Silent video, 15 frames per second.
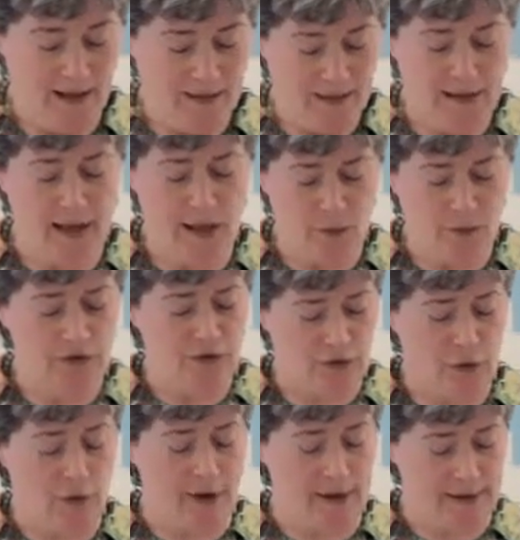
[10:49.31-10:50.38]
The cake was
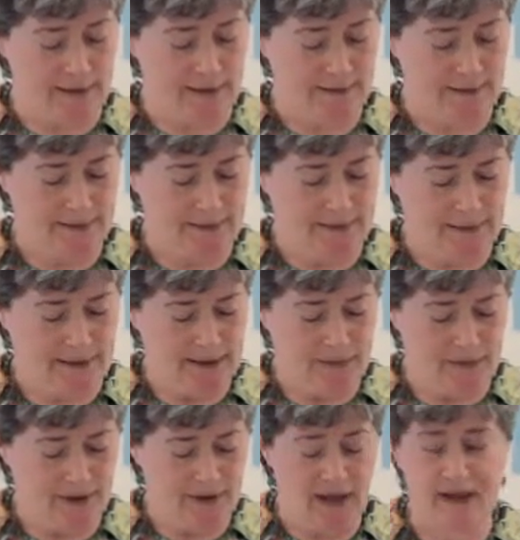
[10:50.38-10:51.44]
dark,
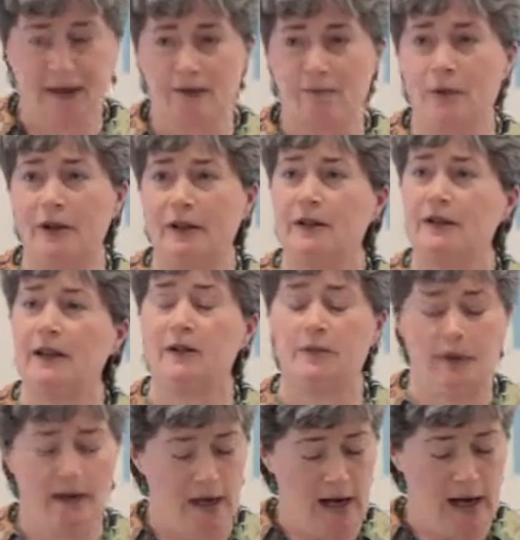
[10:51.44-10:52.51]
but not as moist as
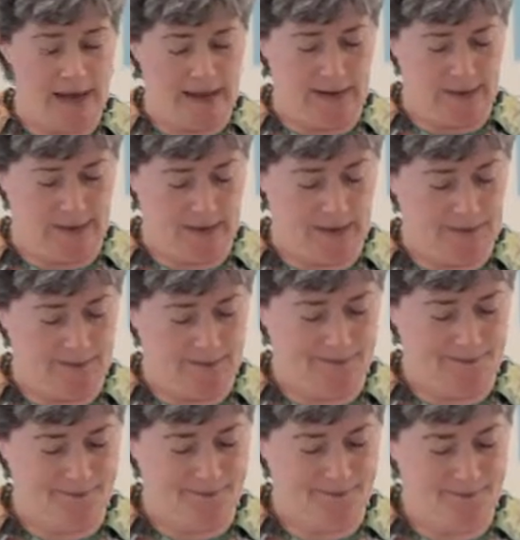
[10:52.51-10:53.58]
my eyes.
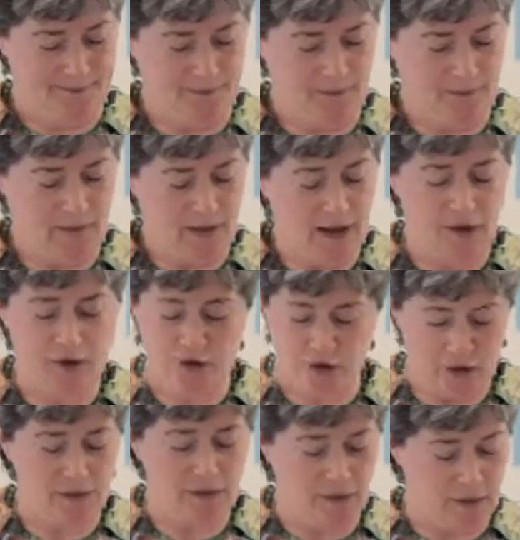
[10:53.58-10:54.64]
I
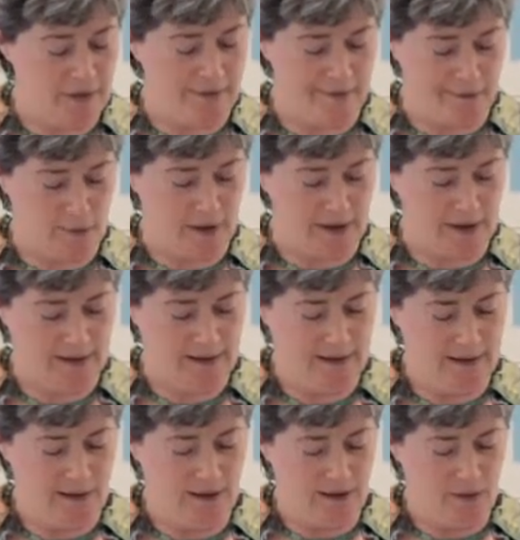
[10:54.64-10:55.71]
shoveled with a fork,
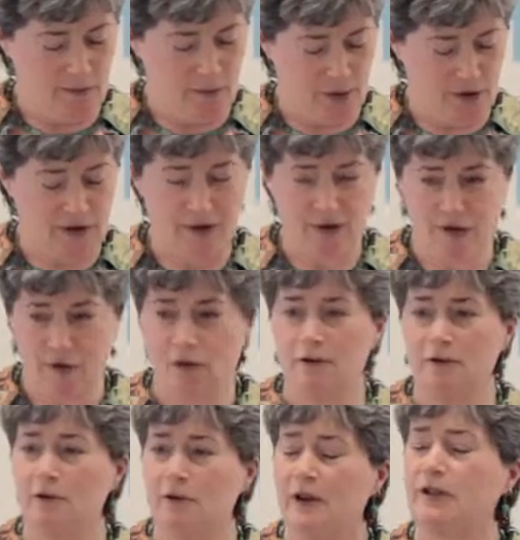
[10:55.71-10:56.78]
pushing
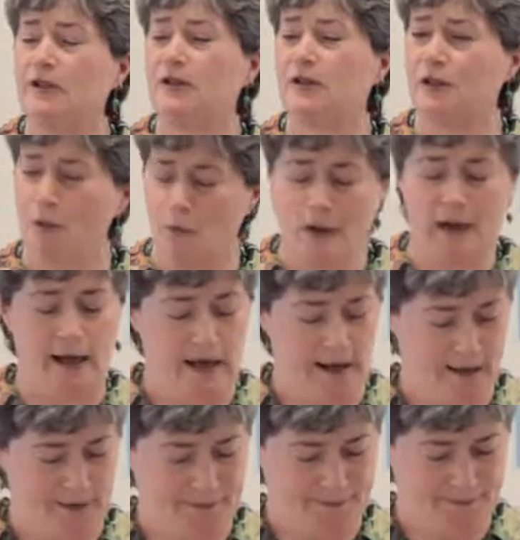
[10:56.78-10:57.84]
salt crusts away
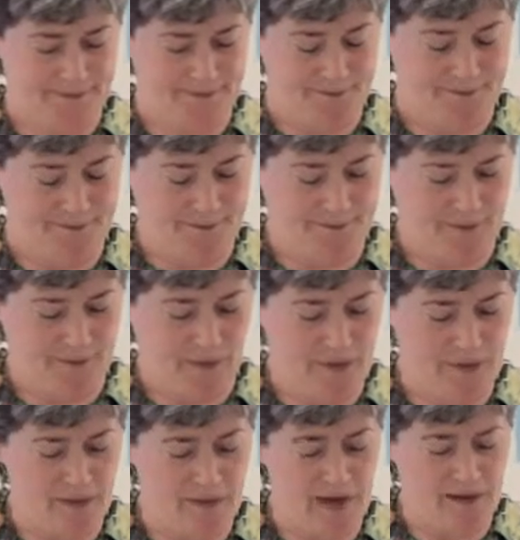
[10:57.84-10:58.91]

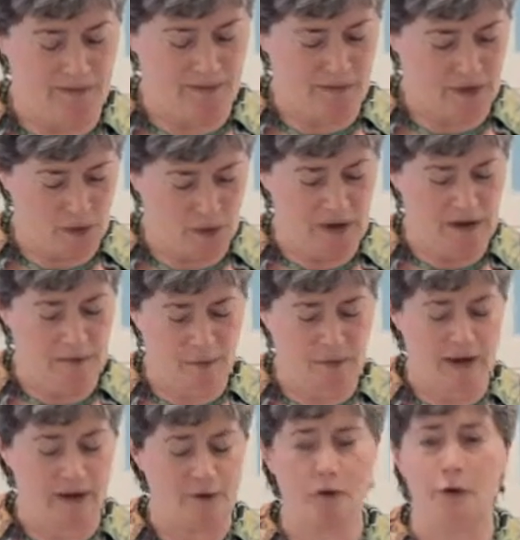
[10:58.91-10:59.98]
from that sweet
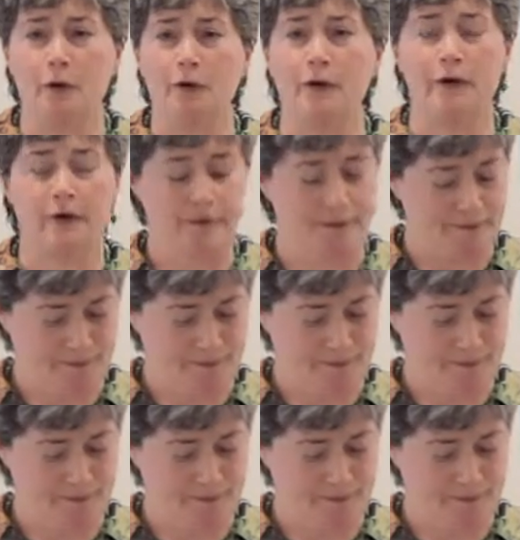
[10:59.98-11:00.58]
brown earth.